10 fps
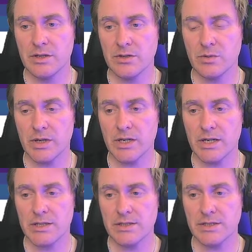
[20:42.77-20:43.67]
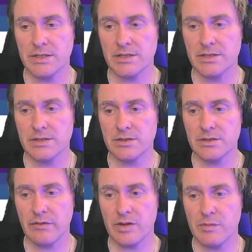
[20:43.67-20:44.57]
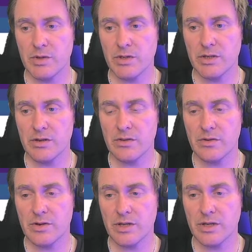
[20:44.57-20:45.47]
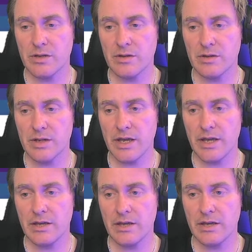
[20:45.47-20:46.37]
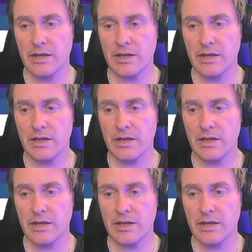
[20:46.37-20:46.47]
29.6, 70 billion 30k,